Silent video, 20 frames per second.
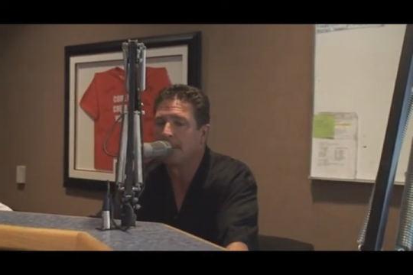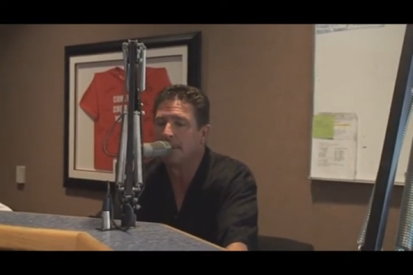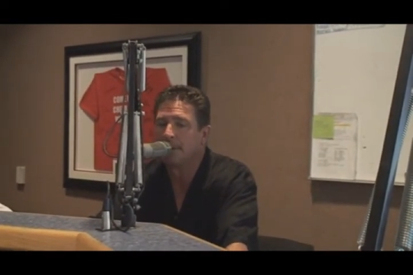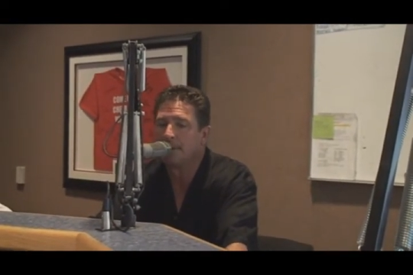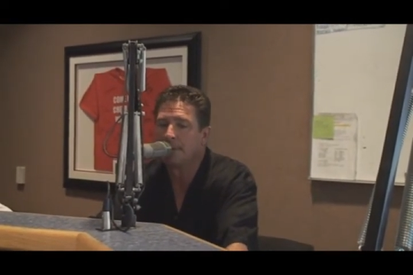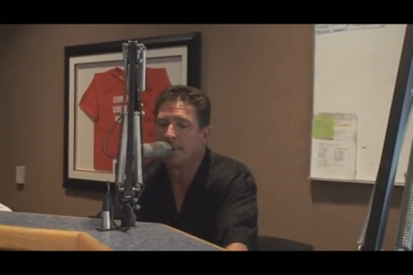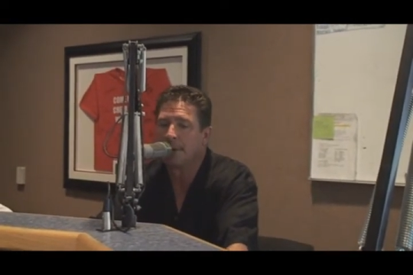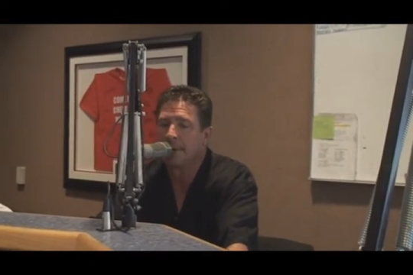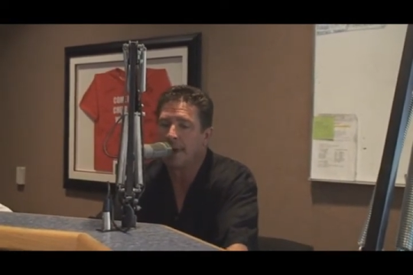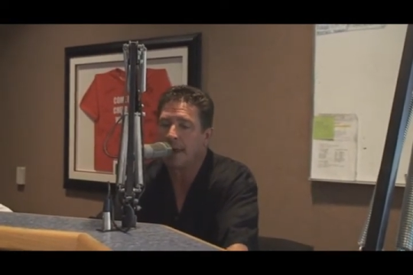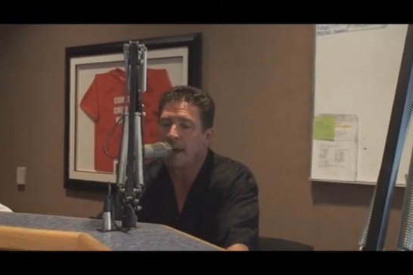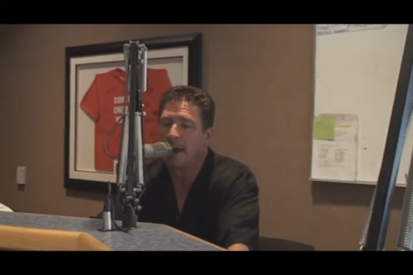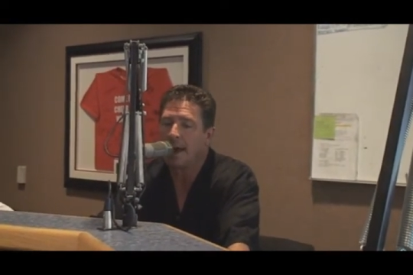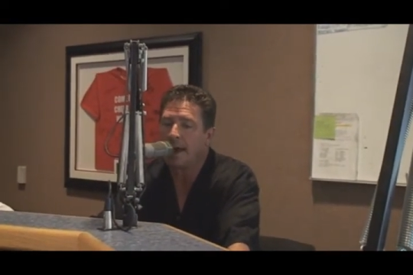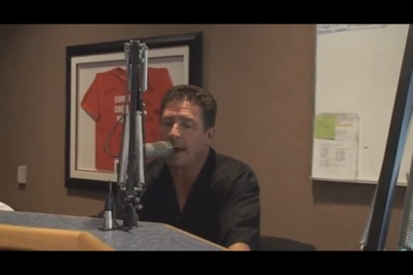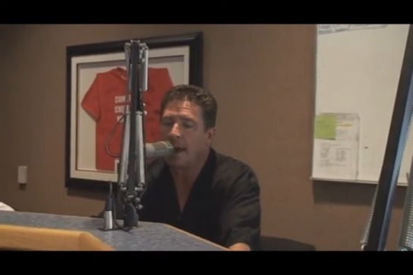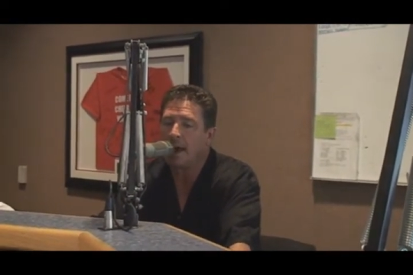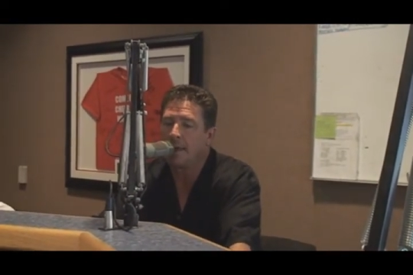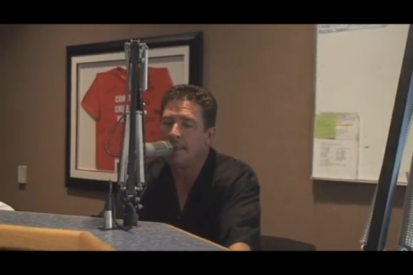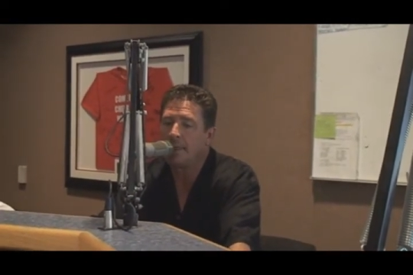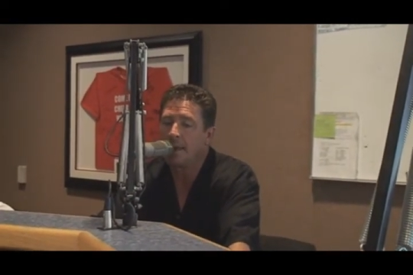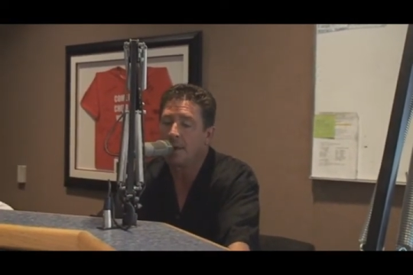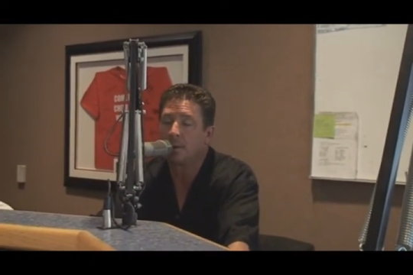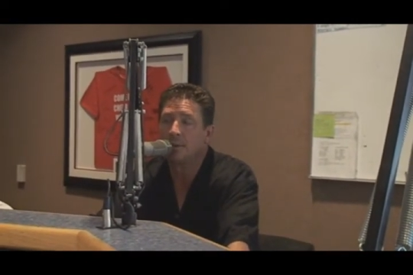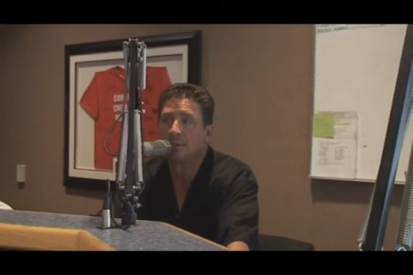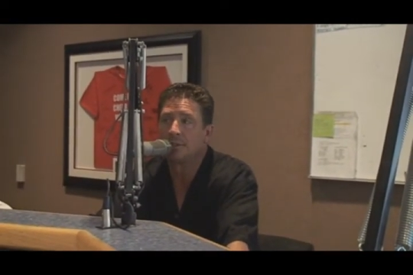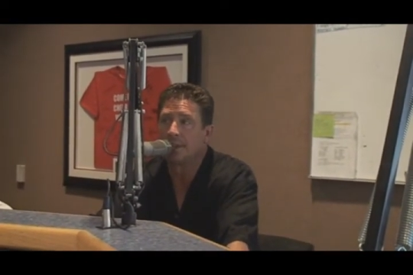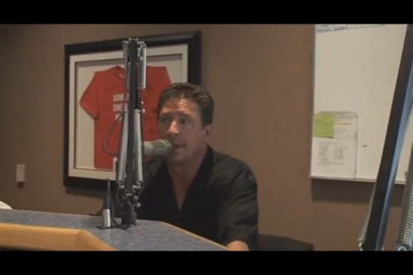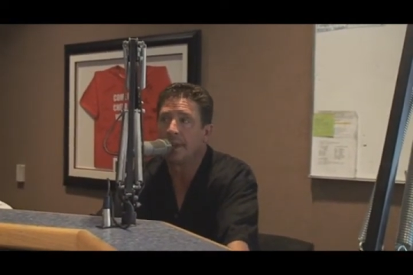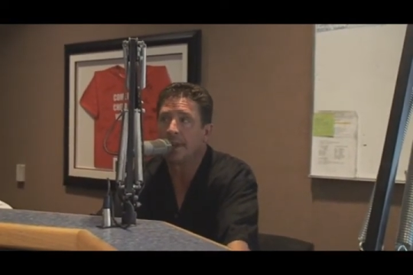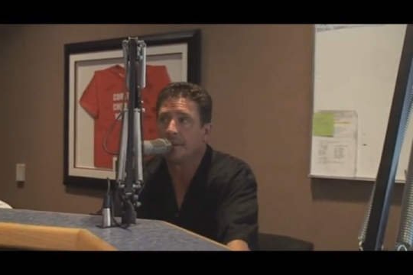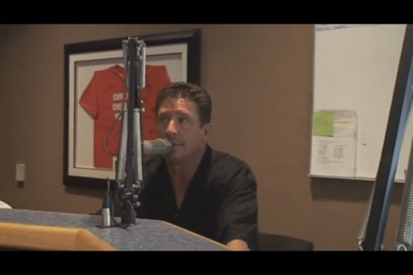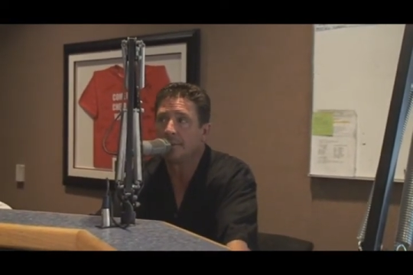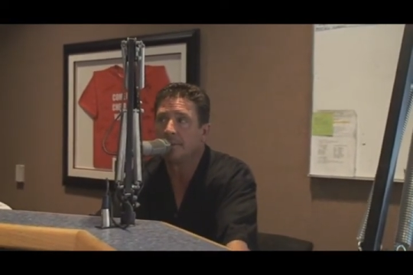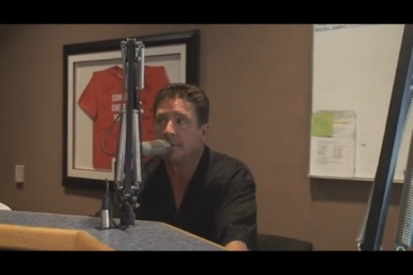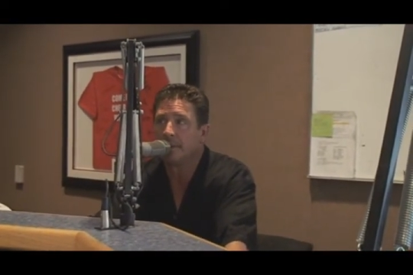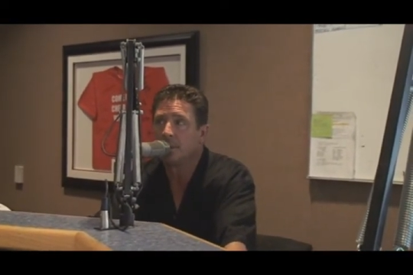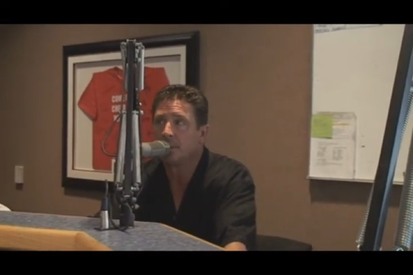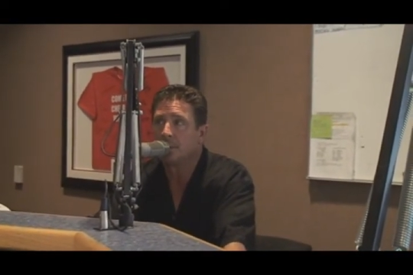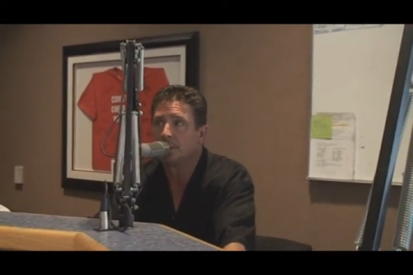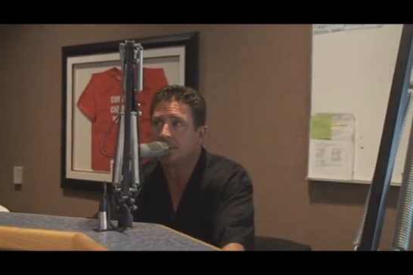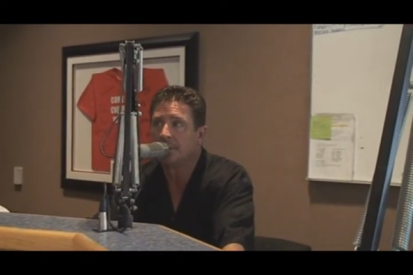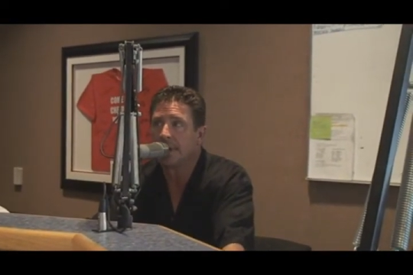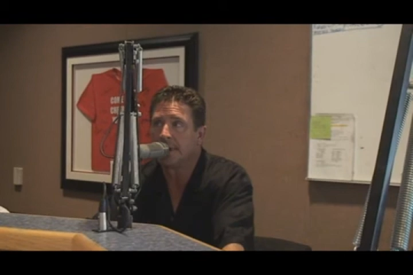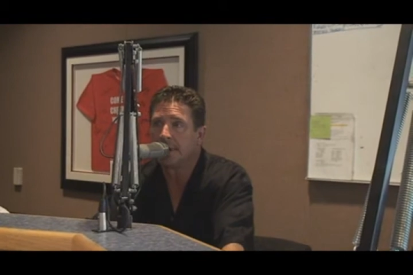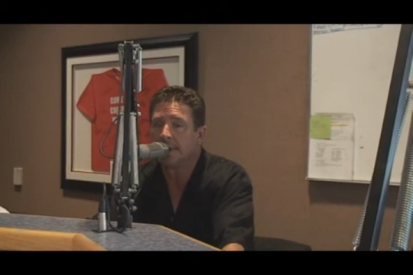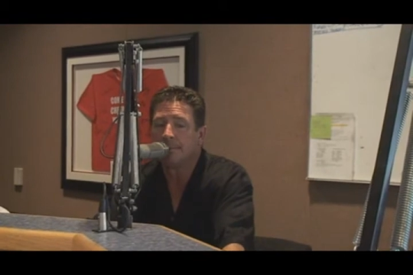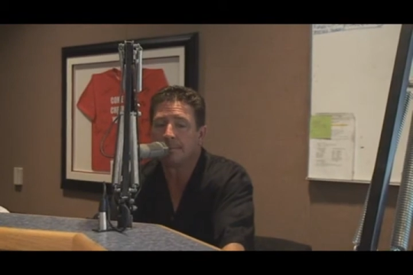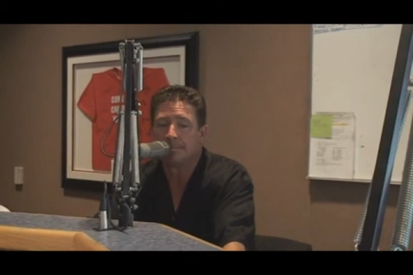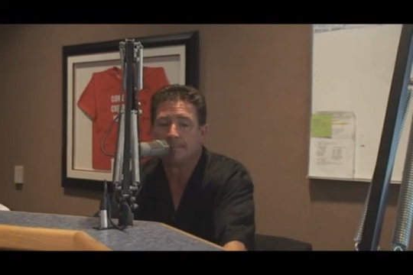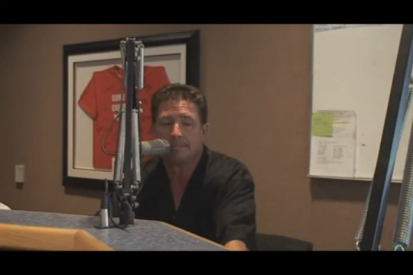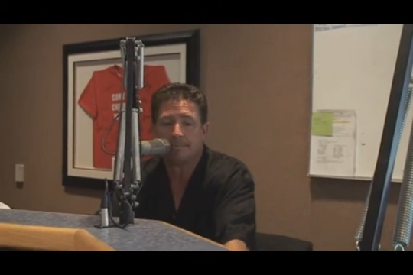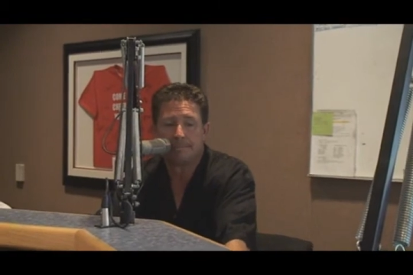But, but uh, I think you'll see it. You'll see it.